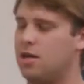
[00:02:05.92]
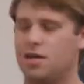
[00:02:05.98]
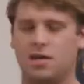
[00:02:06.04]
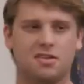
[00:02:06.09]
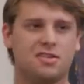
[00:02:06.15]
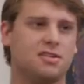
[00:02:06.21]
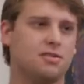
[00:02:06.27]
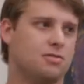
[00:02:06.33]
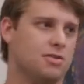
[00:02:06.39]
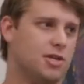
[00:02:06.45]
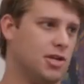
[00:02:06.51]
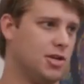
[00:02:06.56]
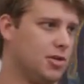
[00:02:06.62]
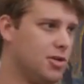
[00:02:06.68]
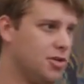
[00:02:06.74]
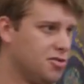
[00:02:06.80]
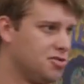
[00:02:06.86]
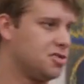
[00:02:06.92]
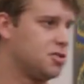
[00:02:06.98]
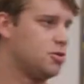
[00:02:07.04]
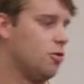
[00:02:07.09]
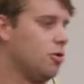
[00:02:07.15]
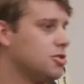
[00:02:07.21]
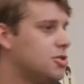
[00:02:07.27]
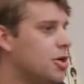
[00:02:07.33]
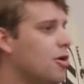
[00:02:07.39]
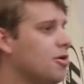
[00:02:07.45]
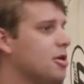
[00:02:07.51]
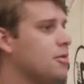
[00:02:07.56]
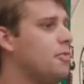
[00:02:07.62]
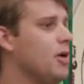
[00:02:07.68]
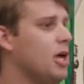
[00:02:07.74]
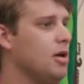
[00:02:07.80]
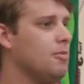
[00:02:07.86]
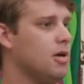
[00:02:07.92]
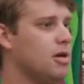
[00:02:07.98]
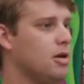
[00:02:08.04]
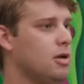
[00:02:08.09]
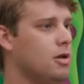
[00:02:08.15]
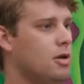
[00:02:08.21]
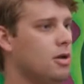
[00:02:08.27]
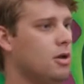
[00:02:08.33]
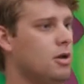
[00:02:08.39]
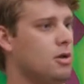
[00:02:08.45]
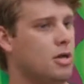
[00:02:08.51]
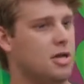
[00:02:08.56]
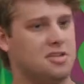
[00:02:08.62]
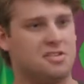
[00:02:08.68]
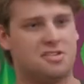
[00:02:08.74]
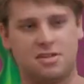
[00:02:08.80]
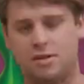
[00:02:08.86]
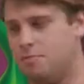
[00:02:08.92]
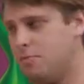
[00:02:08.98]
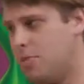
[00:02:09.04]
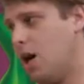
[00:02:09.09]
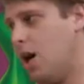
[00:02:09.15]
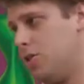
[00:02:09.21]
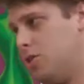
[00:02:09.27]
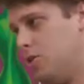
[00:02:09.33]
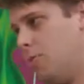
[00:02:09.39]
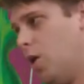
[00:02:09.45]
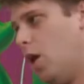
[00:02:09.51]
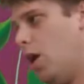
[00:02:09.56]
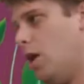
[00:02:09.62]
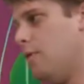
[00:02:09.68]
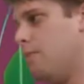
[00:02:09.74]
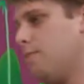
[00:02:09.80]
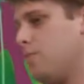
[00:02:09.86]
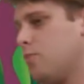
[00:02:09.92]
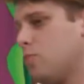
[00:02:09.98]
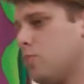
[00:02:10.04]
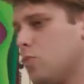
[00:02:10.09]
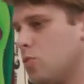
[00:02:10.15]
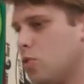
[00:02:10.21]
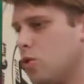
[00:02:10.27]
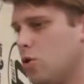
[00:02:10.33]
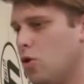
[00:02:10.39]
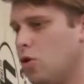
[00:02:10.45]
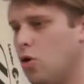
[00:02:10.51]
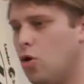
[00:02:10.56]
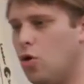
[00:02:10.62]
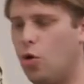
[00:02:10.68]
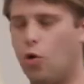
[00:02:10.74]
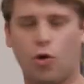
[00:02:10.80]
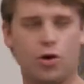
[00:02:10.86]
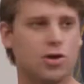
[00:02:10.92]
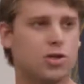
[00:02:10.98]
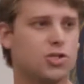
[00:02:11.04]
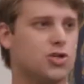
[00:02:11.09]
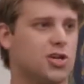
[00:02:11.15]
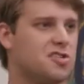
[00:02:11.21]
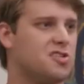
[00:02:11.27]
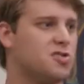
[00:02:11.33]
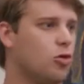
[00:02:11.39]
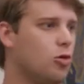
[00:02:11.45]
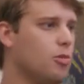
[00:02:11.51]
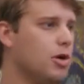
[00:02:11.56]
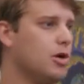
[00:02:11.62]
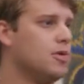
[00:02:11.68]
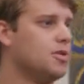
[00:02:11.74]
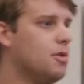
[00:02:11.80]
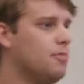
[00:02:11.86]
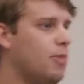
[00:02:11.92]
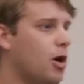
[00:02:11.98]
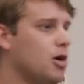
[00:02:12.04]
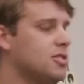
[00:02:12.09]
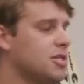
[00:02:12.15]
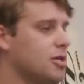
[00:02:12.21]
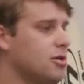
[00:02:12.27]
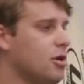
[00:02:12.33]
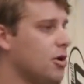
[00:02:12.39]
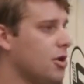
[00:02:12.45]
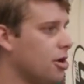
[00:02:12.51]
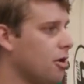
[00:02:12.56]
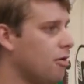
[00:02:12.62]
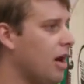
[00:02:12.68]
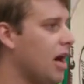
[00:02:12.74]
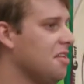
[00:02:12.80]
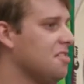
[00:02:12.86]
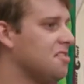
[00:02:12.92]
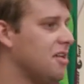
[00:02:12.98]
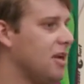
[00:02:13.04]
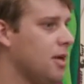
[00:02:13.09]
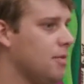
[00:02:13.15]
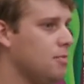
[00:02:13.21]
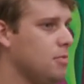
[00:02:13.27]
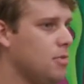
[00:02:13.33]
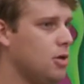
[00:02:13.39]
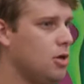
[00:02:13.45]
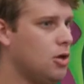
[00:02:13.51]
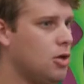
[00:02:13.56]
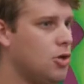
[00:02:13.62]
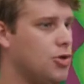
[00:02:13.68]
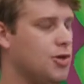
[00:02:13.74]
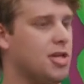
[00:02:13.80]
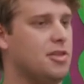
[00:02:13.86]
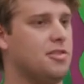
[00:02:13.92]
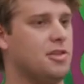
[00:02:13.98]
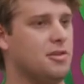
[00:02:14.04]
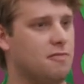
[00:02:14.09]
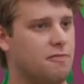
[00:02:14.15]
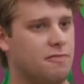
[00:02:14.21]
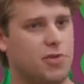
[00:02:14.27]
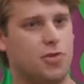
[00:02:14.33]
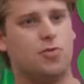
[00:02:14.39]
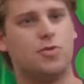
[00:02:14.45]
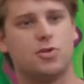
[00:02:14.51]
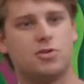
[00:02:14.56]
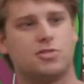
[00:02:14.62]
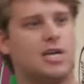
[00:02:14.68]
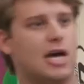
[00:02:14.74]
and instantly your stored token payment is sent behind the bar. Order your drinks normally with the bartender under your last name. You can then view your